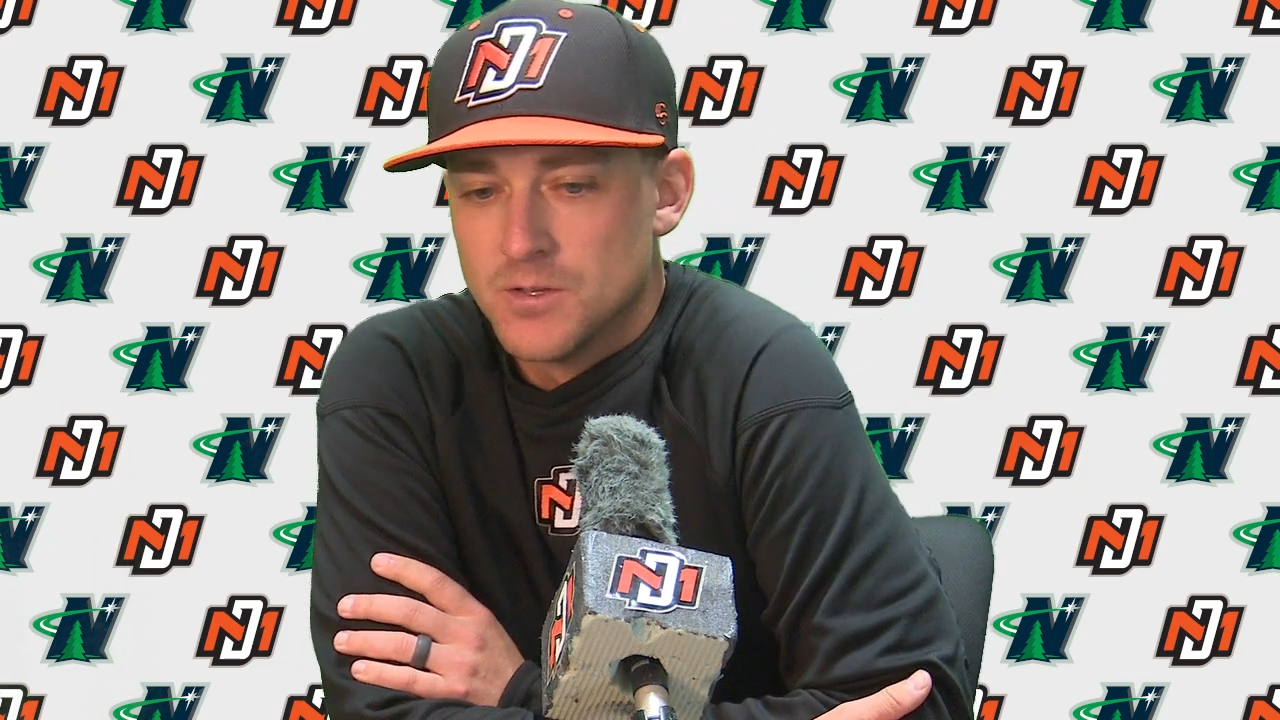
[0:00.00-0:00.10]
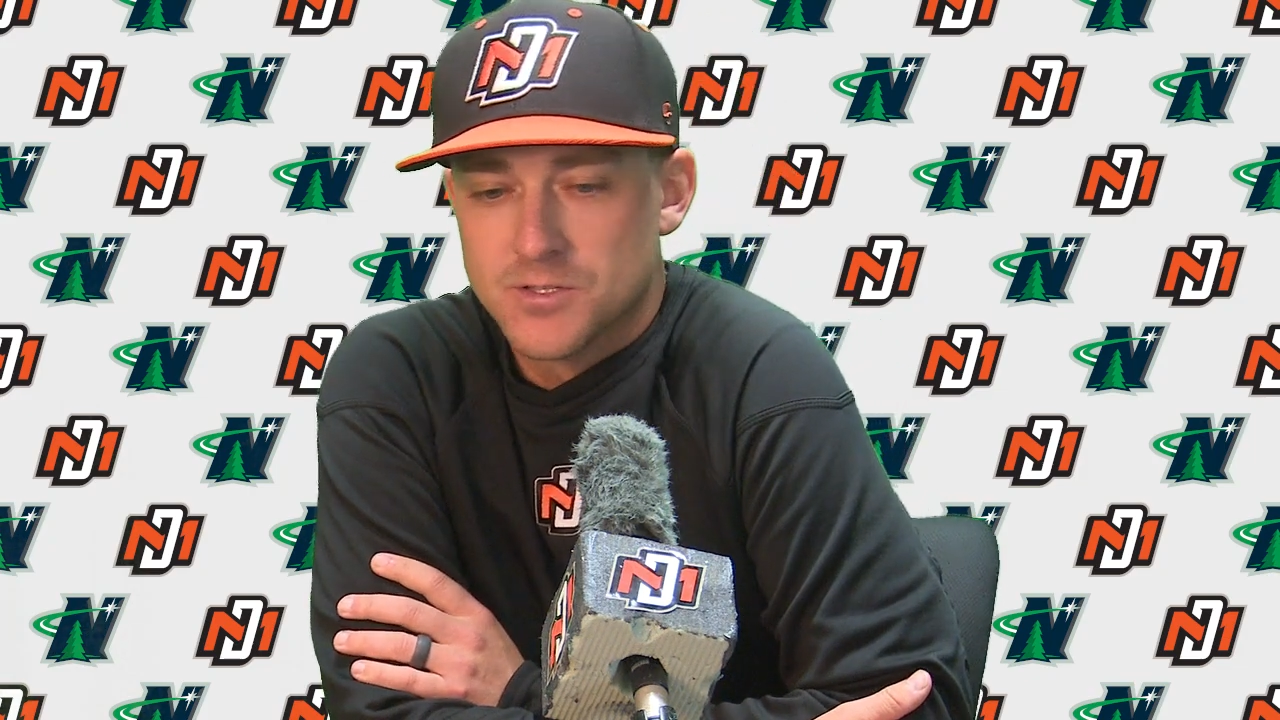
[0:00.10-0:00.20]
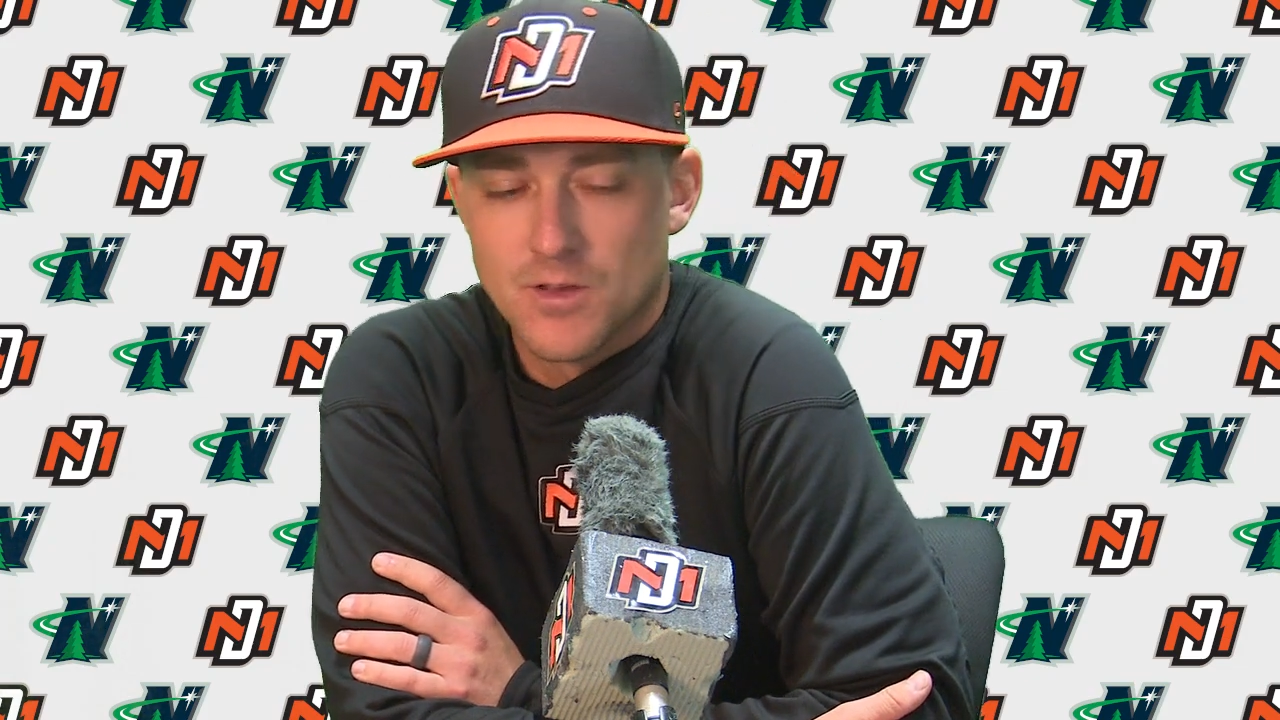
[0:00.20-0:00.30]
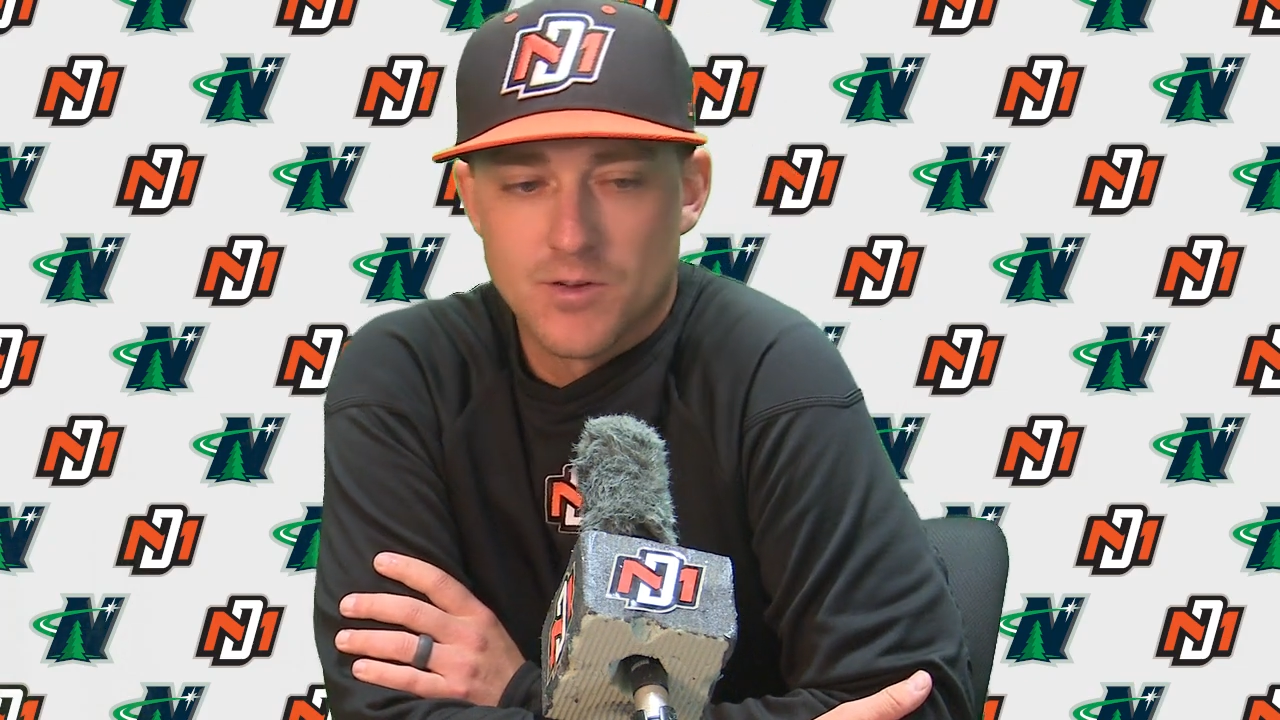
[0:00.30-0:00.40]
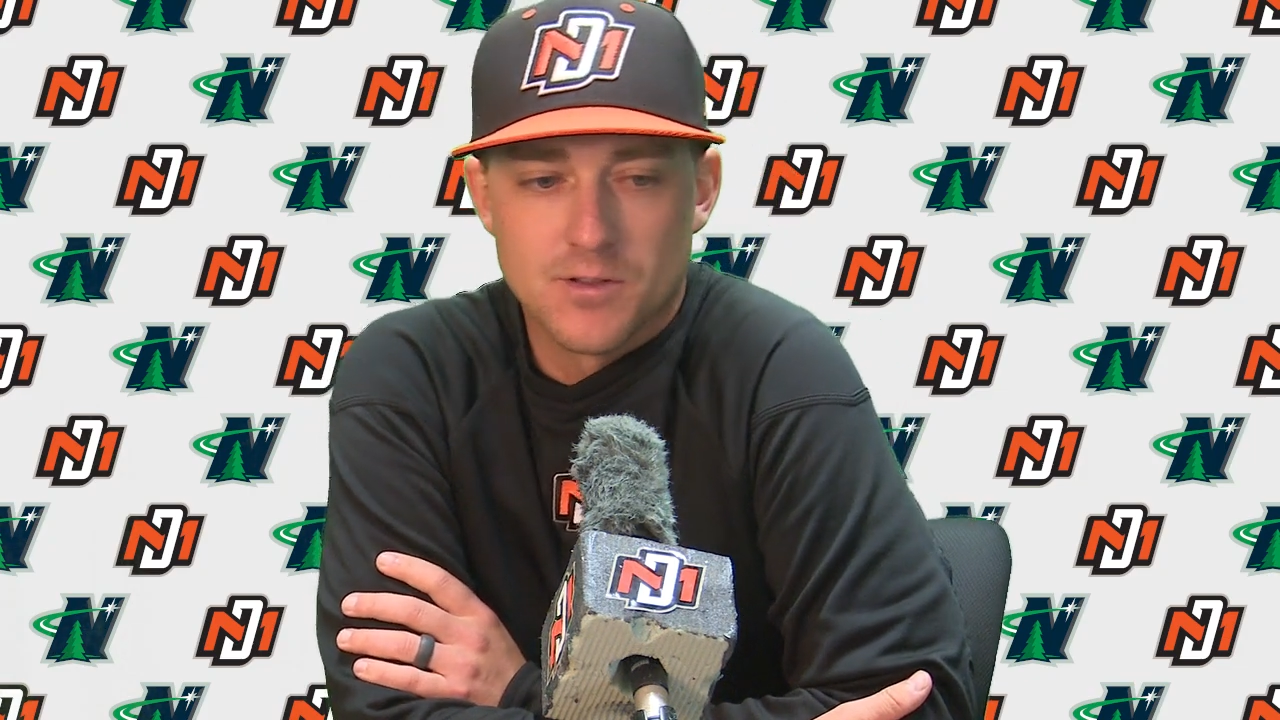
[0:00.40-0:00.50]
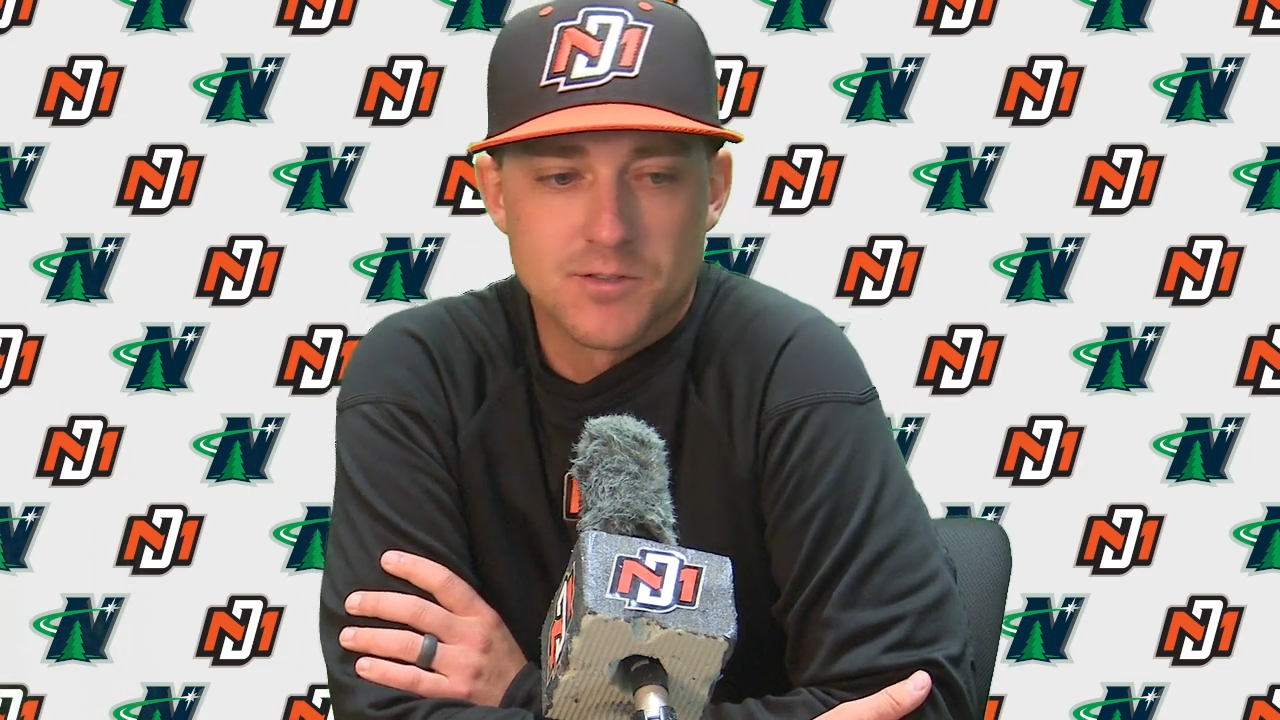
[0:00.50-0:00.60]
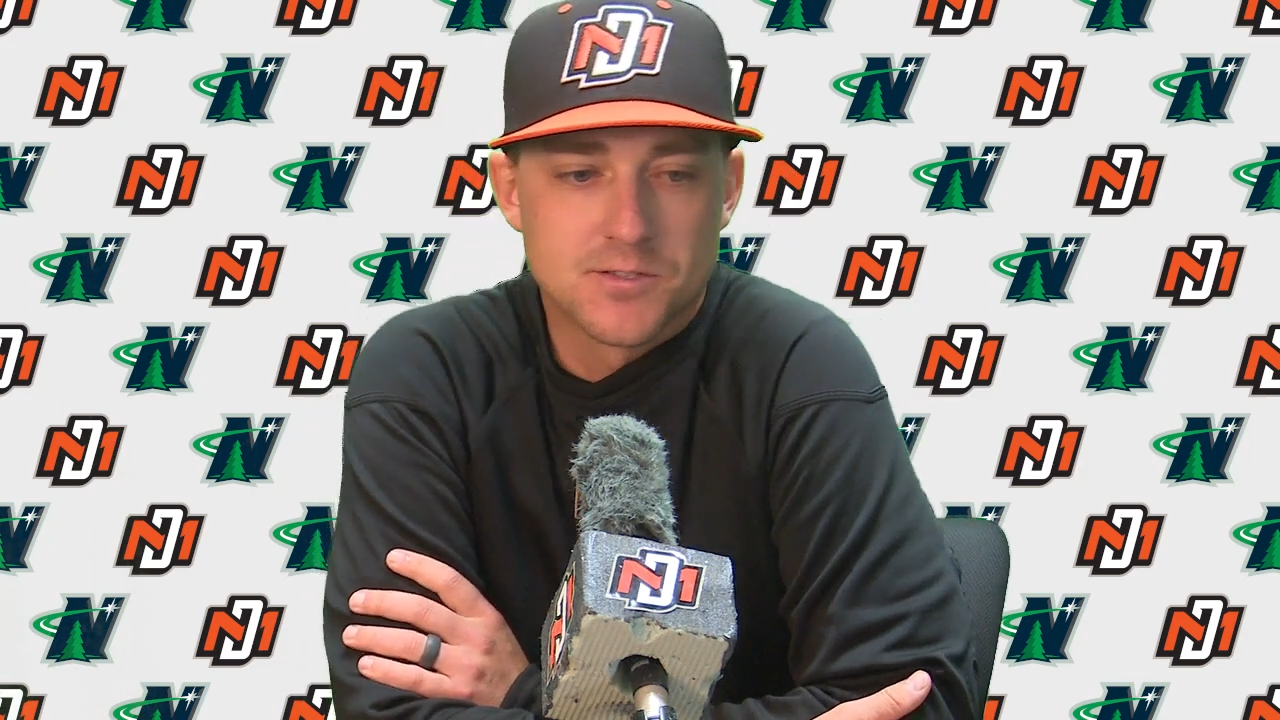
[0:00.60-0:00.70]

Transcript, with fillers: seven in the